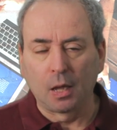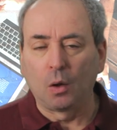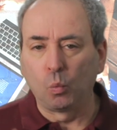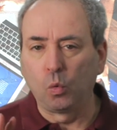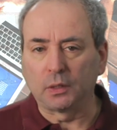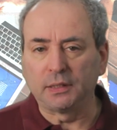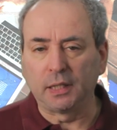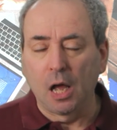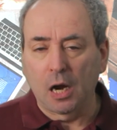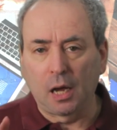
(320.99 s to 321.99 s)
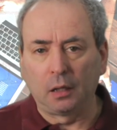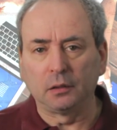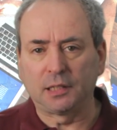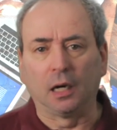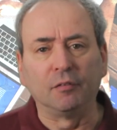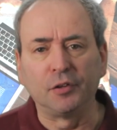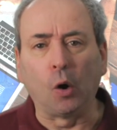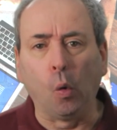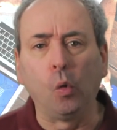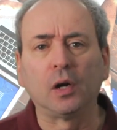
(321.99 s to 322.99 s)
What is the culture of the
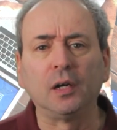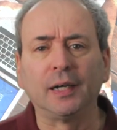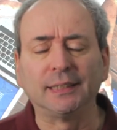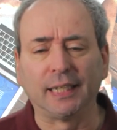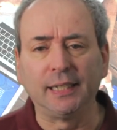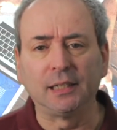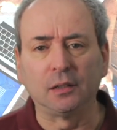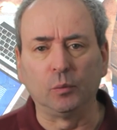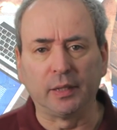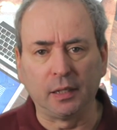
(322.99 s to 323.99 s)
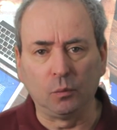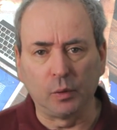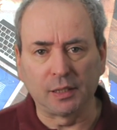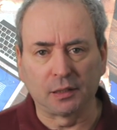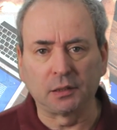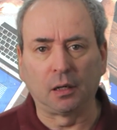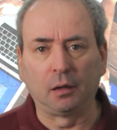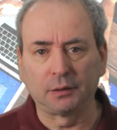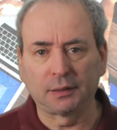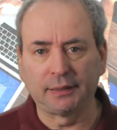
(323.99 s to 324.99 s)
organization within which the
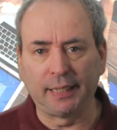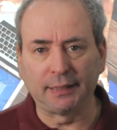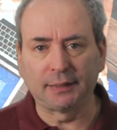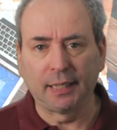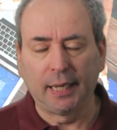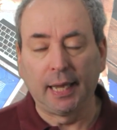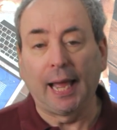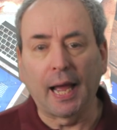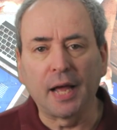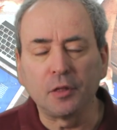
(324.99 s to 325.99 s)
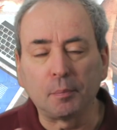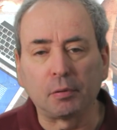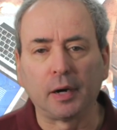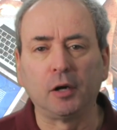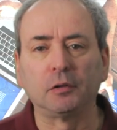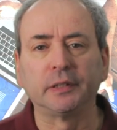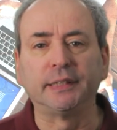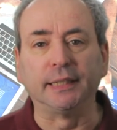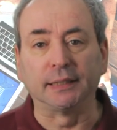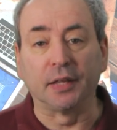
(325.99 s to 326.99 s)
task sits, and the
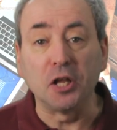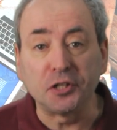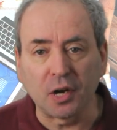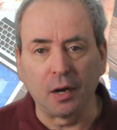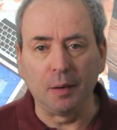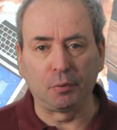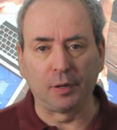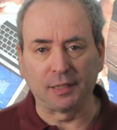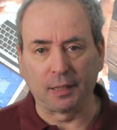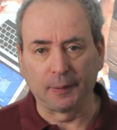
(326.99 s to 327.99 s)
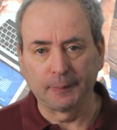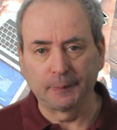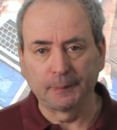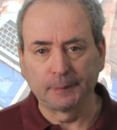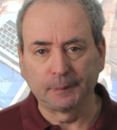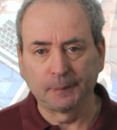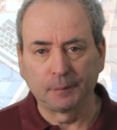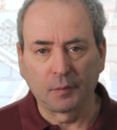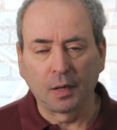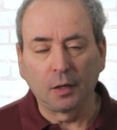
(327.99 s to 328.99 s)
priorities and the time pressure?
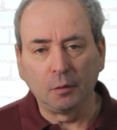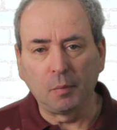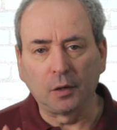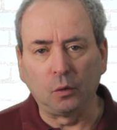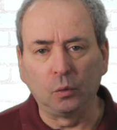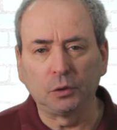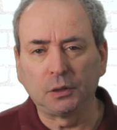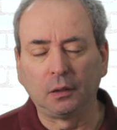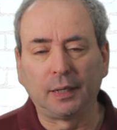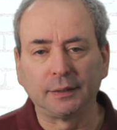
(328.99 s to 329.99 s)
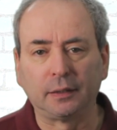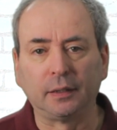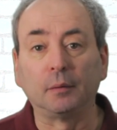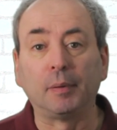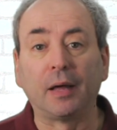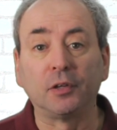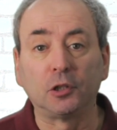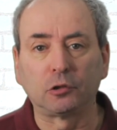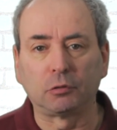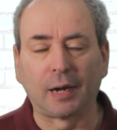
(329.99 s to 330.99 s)
You might also like to think about the
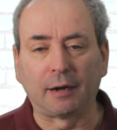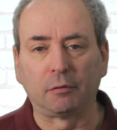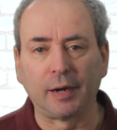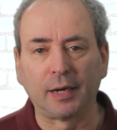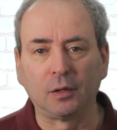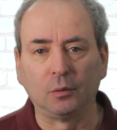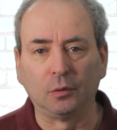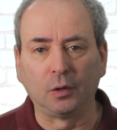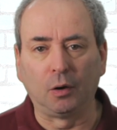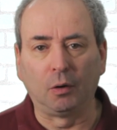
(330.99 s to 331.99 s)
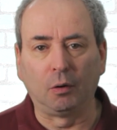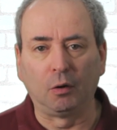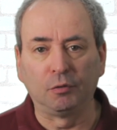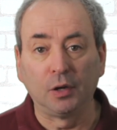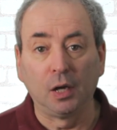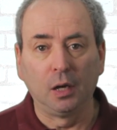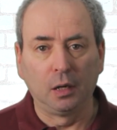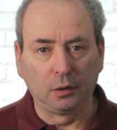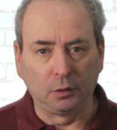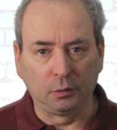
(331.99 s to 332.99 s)
track record of
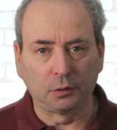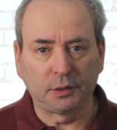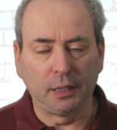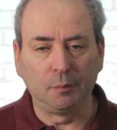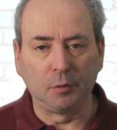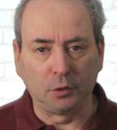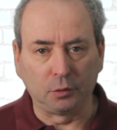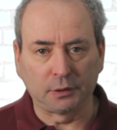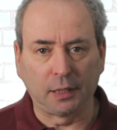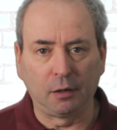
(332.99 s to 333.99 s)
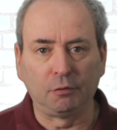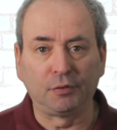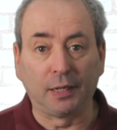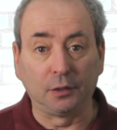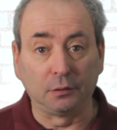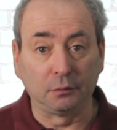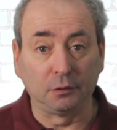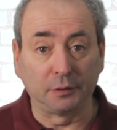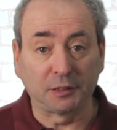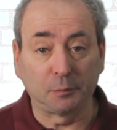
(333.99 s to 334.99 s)
your team and yourself and
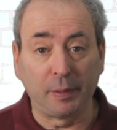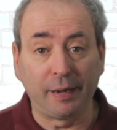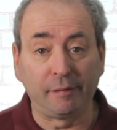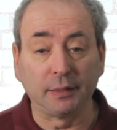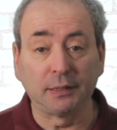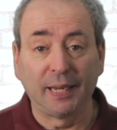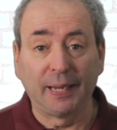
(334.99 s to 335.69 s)
your experience